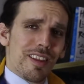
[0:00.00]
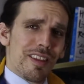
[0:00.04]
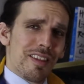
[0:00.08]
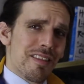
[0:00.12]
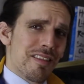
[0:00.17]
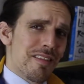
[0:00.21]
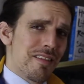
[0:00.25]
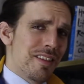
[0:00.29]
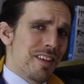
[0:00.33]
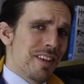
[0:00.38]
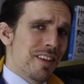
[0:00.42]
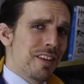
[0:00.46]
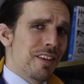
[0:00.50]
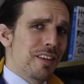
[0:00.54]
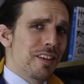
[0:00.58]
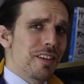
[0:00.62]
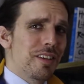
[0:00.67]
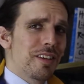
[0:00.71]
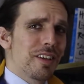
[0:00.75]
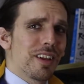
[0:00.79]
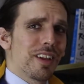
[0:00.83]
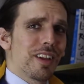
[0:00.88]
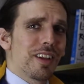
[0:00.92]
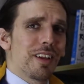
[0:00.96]

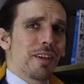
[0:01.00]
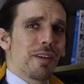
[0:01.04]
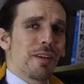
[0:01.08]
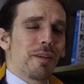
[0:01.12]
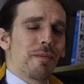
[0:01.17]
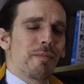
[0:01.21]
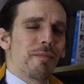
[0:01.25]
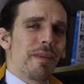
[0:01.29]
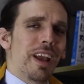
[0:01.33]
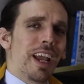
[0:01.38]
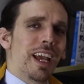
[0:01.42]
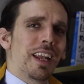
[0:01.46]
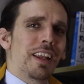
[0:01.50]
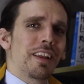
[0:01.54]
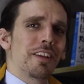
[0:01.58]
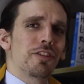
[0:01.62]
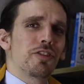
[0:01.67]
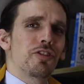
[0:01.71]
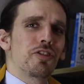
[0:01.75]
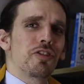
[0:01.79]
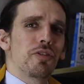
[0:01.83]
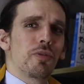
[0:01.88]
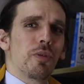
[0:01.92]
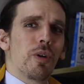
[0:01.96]
still
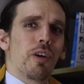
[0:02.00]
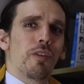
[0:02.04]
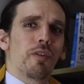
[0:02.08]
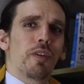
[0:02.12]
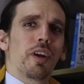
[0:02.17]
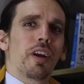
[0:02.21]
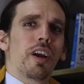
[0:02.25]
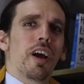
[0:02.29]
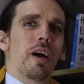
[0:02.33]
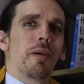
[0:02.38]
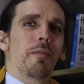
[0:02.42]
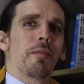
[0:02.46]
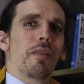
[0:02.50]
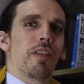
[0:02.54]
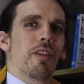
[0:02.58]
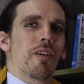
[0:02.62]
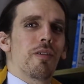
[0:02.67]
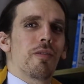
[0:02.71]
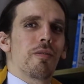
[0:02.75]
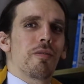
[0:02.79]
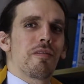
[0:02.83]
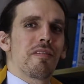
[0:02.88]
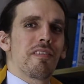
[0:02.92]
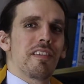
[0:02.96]
manage to overcome
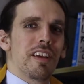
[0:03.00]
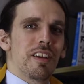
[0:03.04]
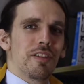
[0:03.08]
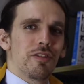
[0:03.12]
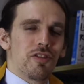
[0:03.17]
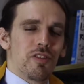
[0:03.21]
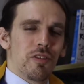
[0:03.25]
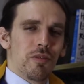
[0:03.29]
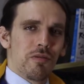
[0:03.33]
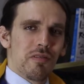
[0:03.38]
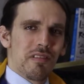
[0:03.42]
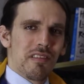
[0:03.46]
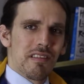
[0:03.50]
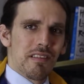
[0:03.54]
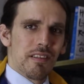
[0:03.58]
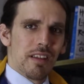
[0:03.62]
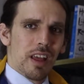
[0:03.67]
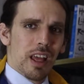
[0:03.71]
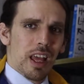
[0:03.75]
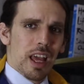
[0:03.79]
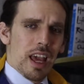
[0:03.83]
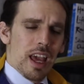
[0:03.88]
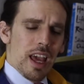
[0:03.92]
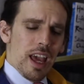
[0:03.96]
those issues
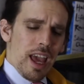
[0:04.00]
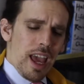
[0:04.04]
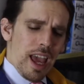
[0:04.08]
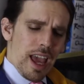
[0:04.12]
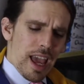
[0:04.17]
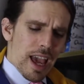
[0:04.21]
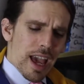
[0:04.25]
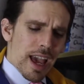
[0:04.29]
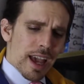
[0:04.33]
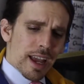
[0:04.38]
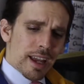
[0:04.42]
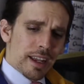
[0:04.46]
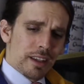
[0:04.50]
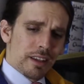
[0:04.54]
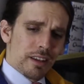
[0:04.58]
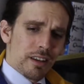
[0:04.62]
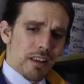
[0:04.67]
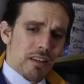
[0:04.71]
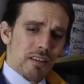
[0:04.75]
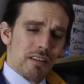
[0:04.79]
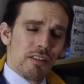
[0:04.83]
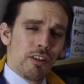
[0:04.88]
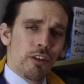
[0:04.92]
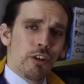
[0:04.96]

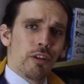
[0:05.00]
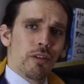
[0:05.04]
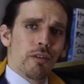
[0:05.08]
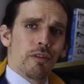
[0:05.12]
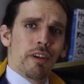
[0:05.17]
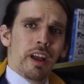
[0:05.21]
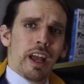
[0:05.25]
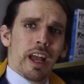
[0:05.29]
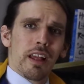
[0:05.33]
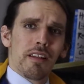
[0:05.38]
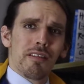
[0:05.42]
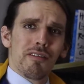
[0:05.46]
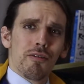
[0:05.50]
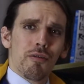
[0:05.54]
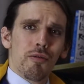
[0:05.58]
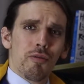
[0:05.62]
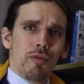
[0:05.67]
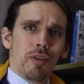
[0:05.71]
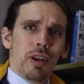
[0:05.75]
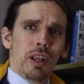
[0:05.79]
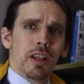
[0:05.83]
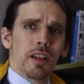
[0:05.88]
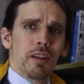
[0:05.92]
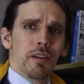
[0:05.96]
and serve as a
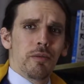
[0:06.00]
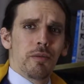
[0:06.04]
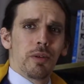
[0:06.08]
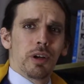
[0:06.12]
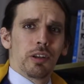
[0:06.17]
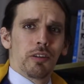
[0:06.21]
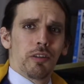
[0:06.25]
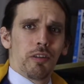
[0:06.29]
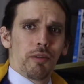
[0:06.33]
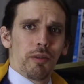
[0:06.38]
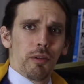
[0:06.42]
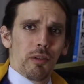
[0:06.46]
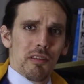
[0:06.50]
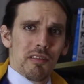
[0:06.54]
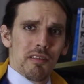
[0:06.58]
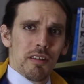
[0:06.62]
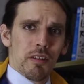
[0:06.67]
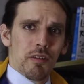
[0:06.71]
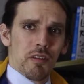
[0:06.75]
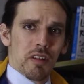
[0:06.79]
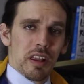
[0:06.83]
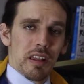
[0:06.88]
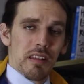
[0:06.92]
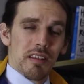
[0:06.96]
really wonderful
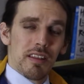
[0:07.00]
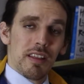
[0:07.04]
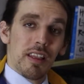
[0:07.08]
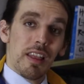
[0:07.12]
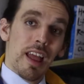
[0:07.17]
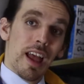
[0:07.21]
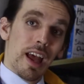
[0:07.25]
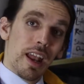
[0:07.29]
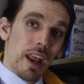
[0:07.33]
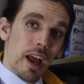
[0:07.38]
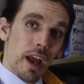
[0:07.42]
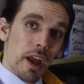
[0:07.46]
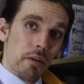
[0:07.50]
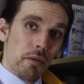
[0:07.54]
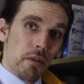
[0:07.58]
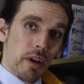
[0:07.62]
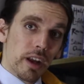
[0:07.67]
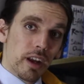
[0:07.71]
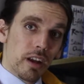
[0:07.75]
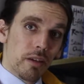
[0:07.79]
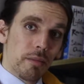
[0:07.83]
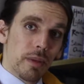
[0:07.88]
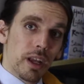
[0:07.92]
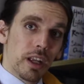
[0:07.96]
series that I
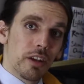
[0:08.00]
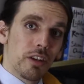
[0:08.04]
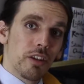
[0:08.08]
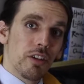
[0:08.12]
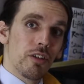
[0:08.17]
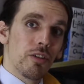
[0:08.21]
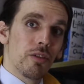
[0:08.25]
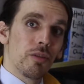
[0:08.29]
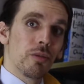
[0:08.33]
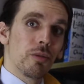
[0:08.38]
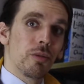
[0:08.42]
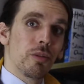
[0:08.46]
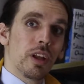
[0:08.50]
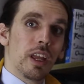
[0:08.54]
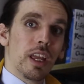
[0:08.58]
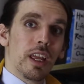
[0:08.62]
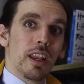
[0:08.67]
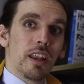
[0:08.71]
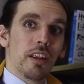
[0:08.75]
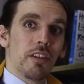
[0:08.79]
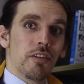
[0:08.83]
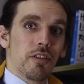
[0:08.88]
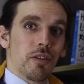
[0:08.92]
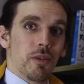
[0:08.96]
recommend you
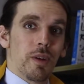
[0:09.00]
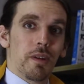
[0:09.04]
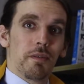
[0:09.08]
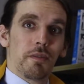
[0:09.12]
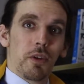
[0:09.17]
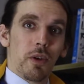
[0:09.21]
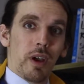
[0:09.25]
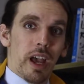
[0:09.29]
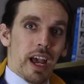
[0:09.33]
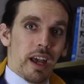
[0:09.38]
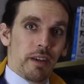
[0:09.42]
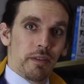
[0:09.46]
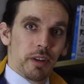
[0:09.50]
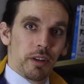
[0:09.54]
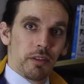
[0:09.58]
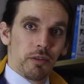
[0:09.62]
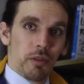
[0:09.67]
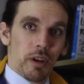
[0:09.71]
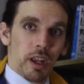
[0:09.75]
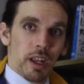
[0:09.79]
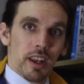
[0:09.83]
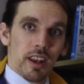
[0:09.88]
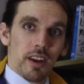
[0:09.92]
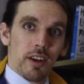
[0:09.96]
get into if you
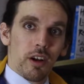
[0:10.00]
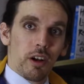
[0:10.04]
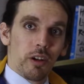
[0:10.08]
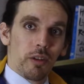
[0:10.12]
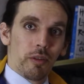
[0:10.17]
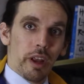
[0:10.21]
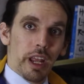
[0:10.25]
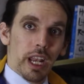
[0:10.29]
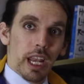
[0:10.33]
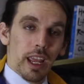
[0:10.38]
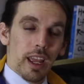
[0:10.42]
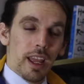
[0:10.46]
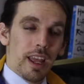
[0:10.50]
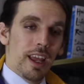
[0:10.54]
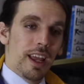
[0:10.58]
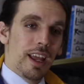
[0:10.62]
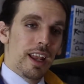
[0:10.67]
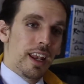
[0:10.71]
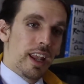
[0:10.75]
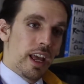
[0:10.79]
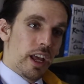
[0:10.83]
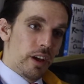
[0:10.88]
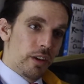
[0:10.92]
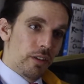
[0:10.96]
haven't read it already.
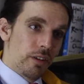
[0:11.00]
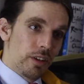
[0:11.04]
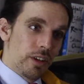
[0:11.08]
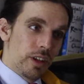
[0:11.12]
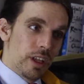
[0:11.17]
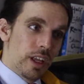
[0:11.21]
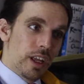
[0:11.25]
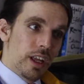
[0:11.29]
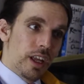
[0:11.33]
Now,